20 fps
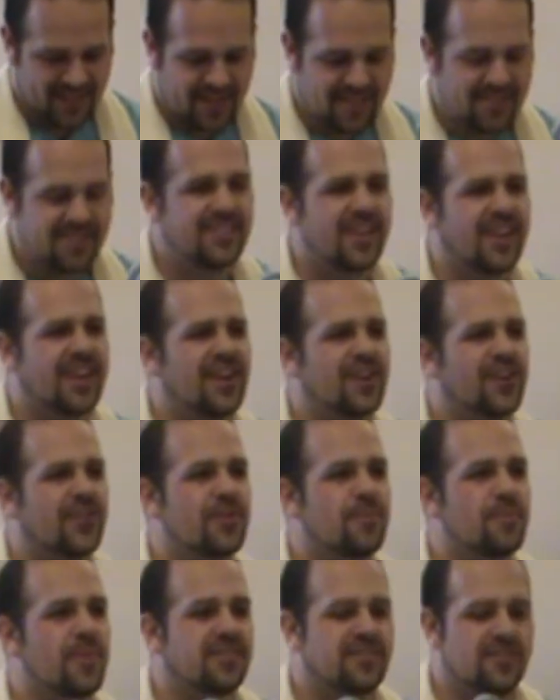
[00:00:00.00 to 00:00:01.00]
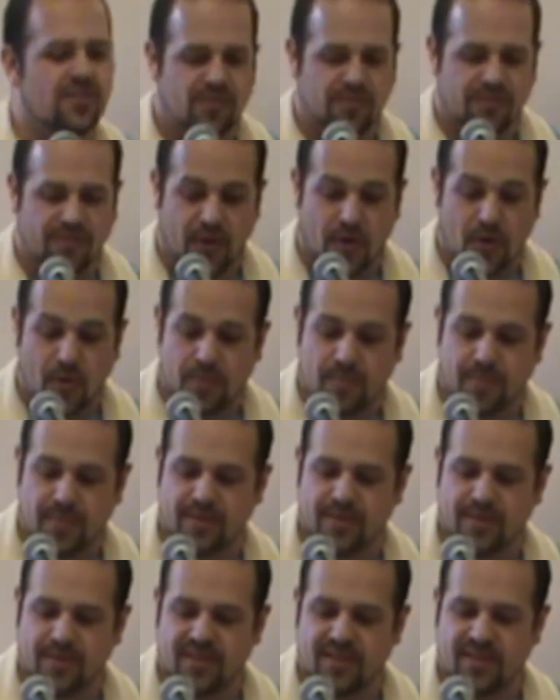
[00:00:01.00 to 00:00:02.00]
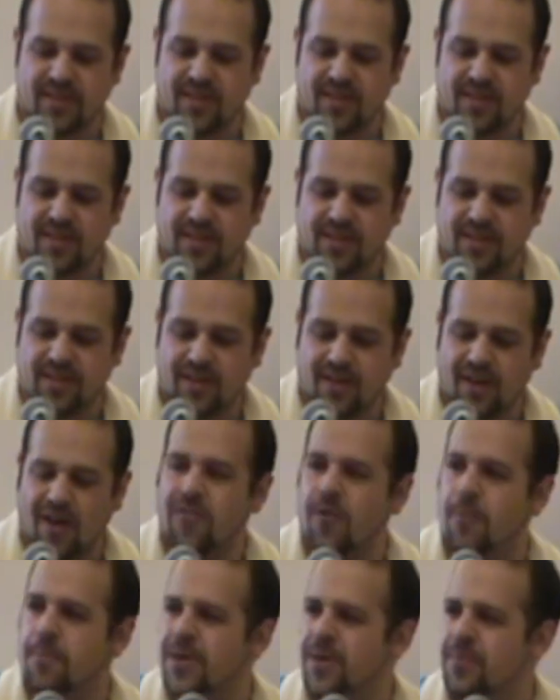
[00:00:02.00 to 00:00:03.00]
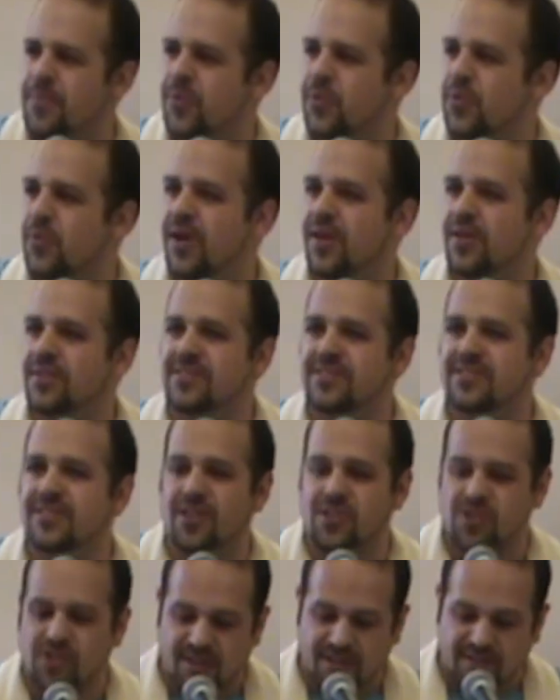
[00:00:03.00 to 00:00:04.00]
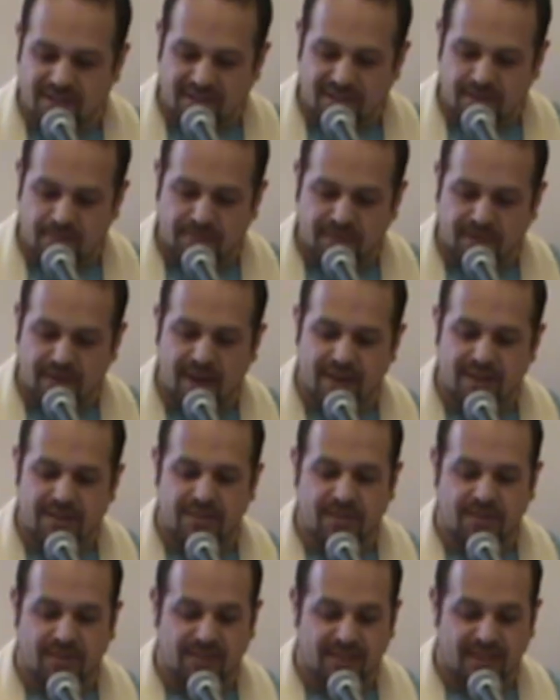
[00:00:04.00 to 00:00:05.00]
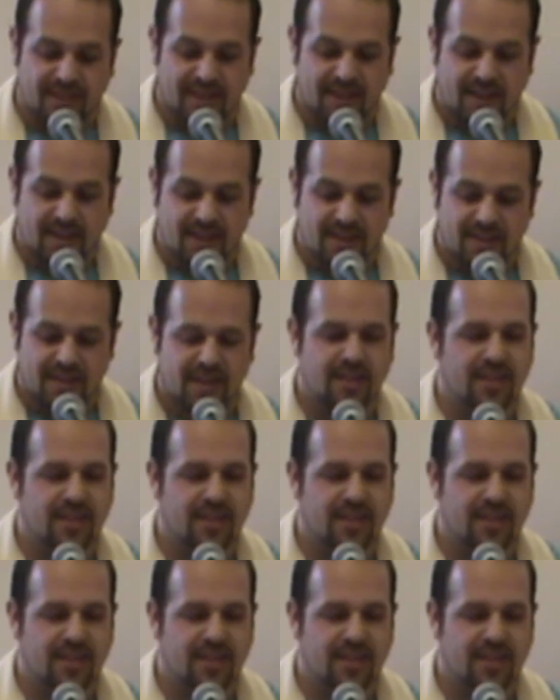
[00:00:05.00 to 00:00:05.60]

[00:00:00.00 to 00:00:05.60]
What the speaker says: Instead, I heard a message of hope, of a people who held such a deep pride in their land